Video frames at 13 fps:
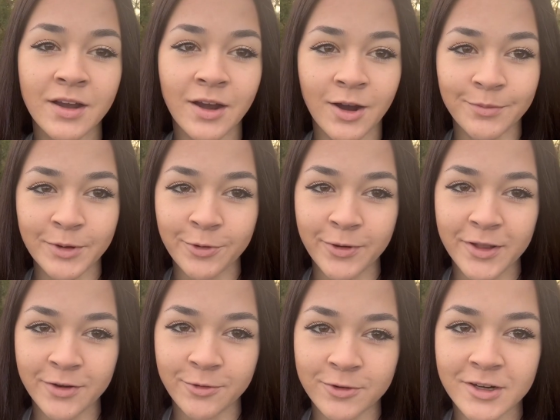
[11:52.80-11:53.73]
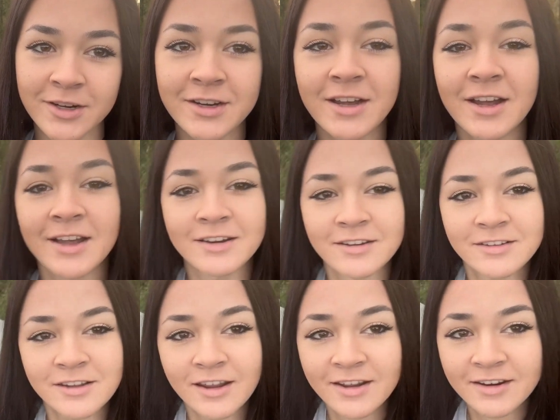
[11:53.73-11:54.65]
On my way to work, I
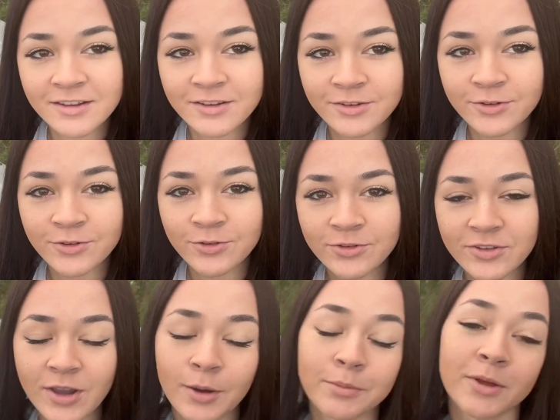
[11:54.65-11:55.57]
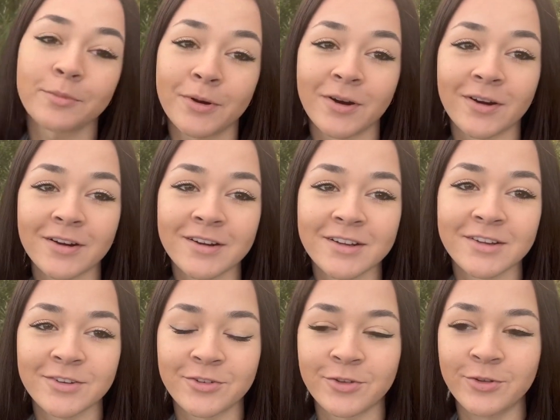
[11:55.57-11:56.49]
decided to stop at a park
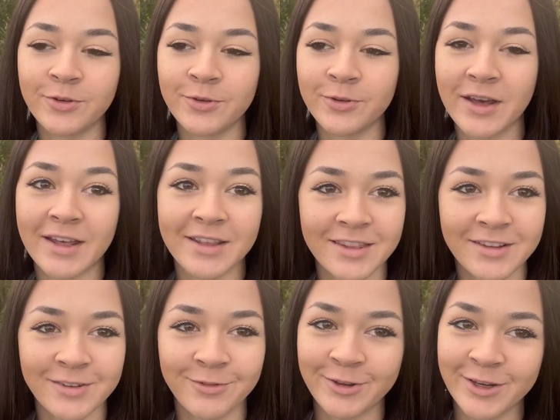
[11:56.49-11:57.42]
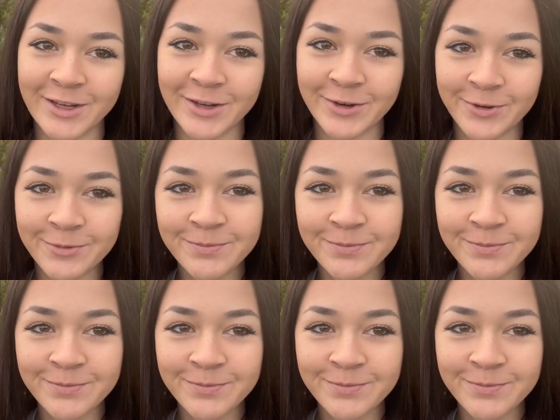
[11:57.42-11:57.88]
to end this video.